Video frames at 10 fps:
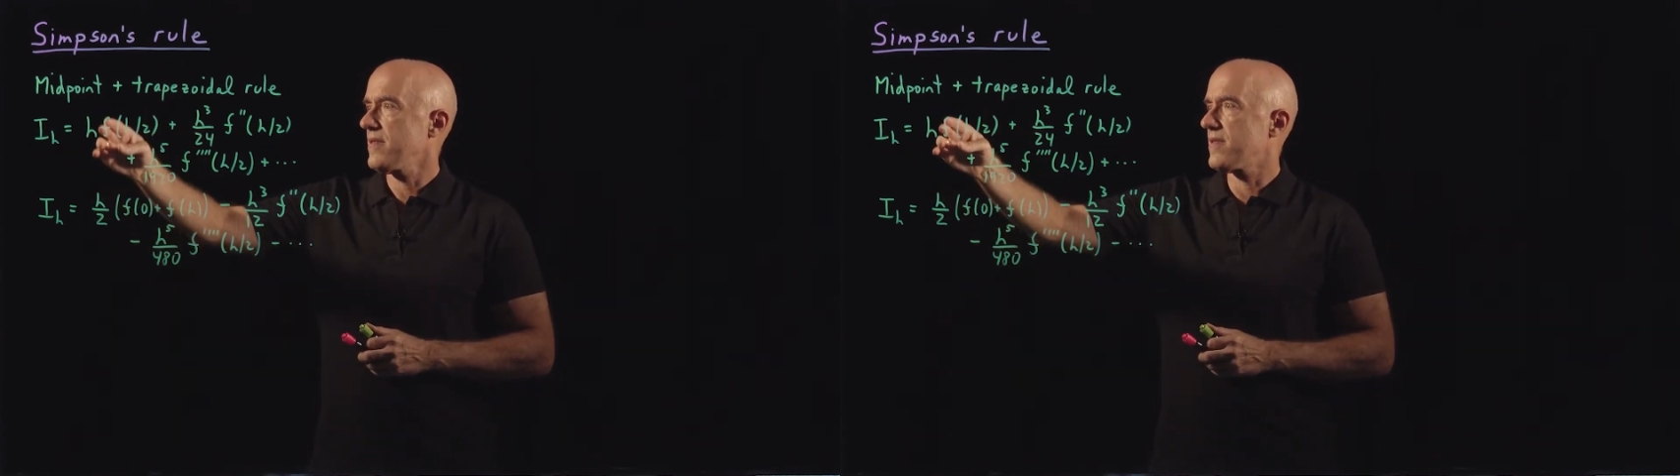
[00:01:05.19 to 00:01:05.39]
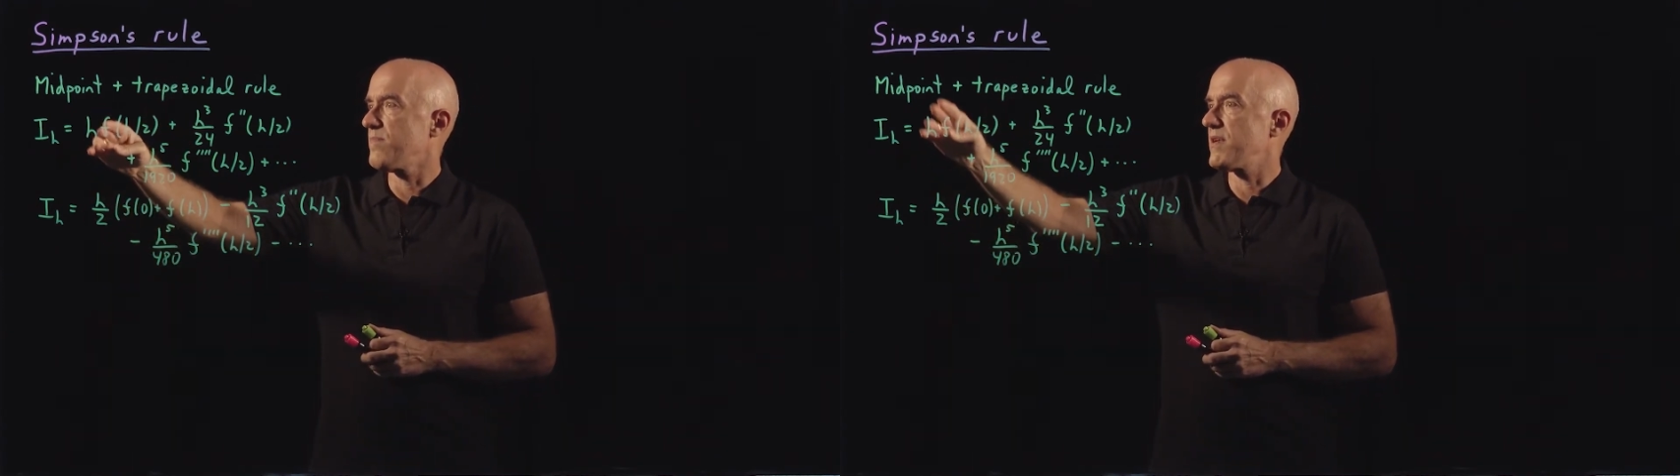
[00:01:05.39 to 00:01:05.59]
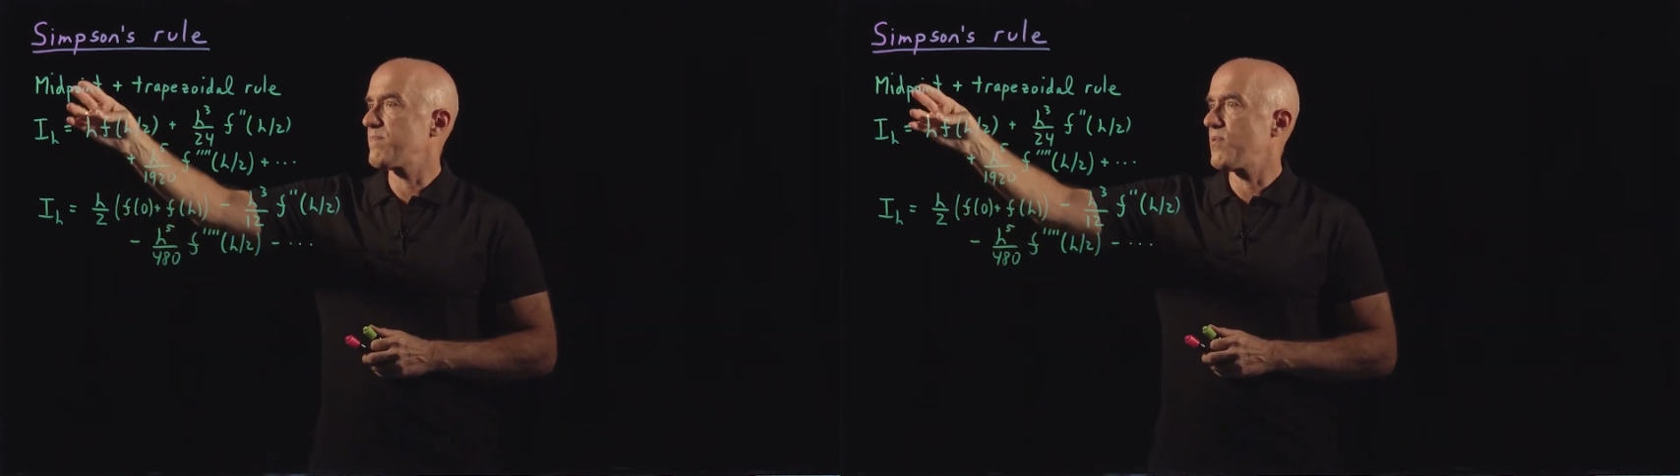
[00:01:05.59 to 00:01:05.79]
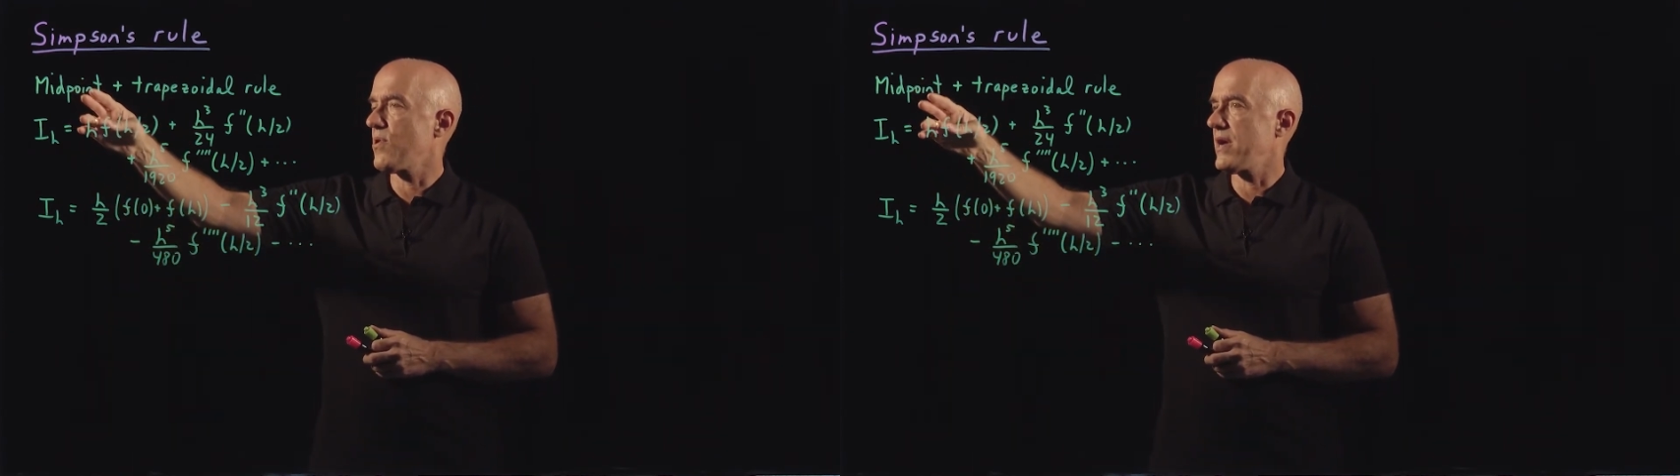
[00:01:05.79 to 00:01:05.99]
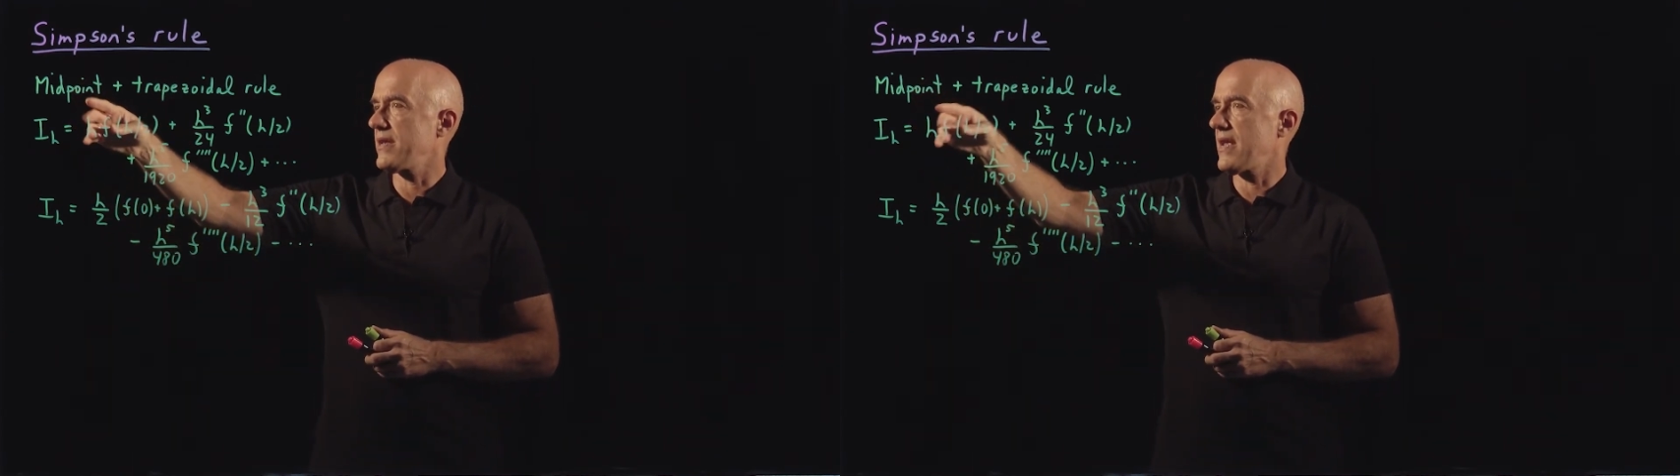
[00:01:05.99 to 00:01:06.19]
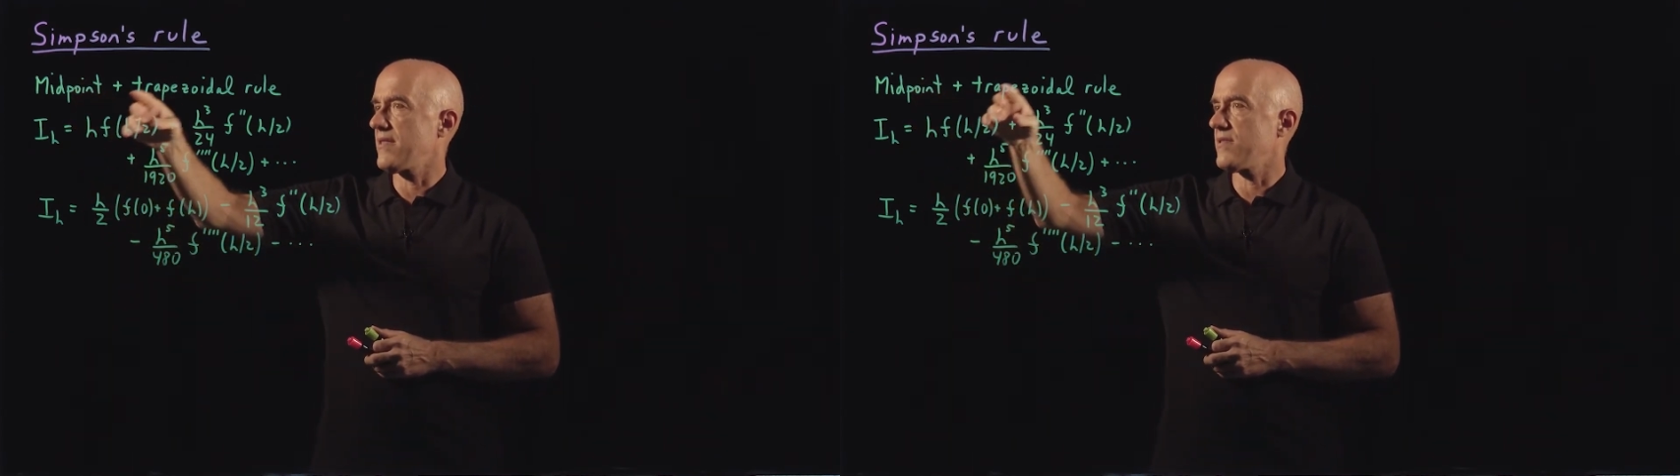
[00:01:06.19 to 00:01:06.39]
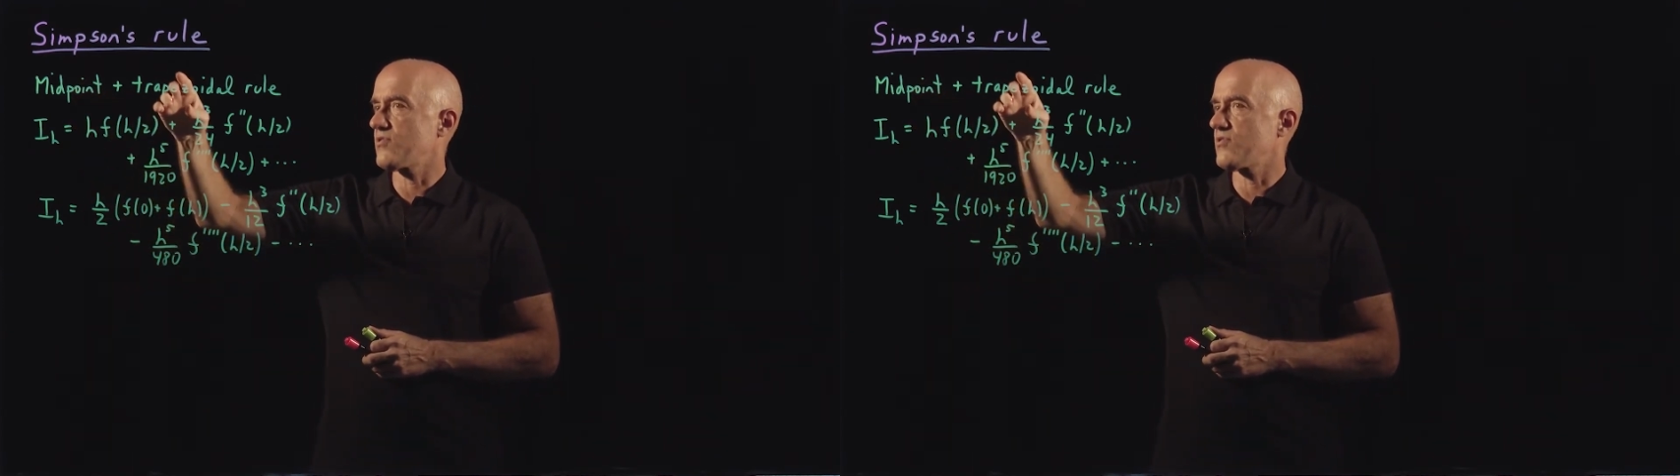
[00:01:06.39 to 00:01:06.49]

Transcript: the midpoint and the